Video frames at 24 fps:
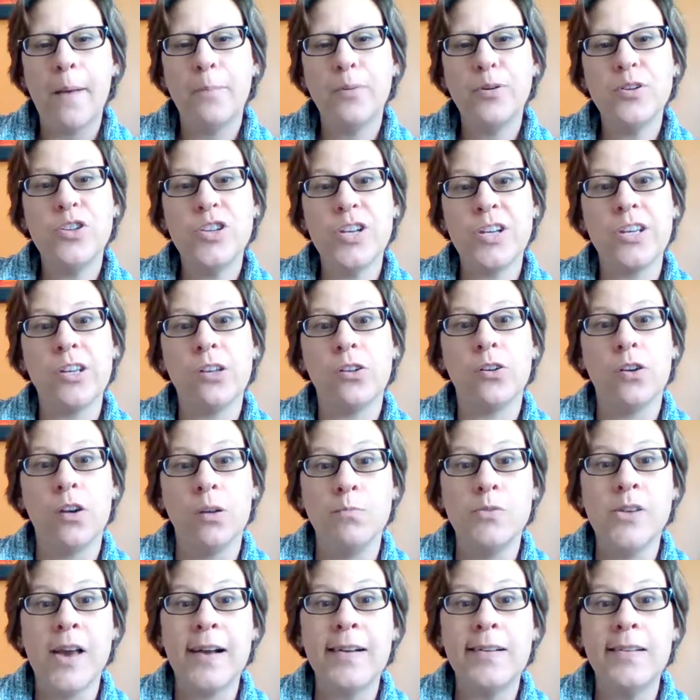particular
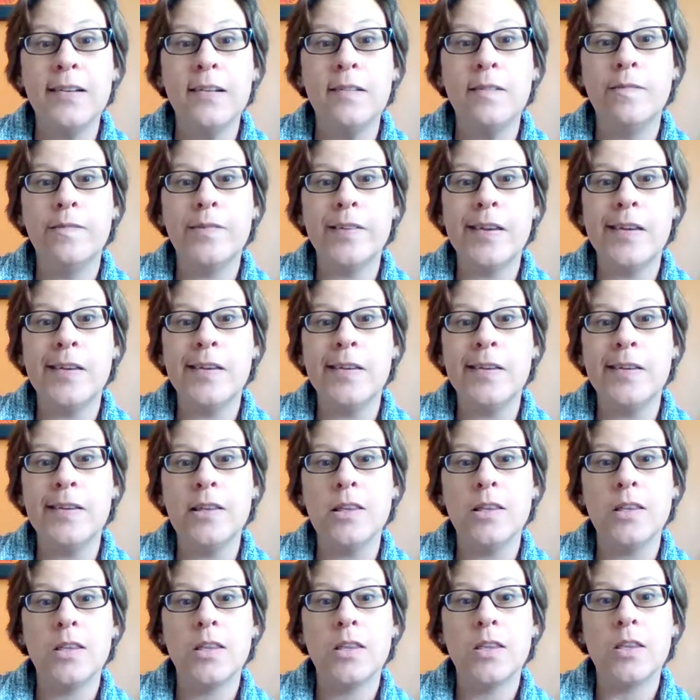objective
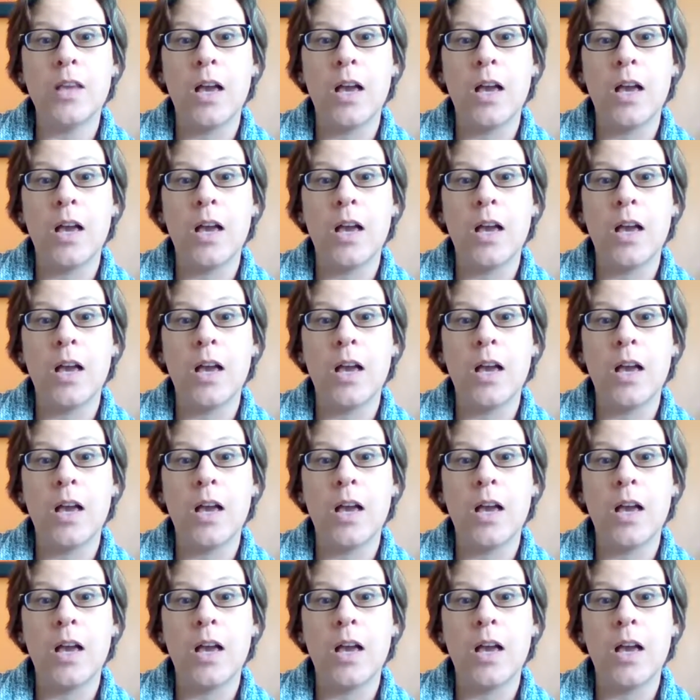is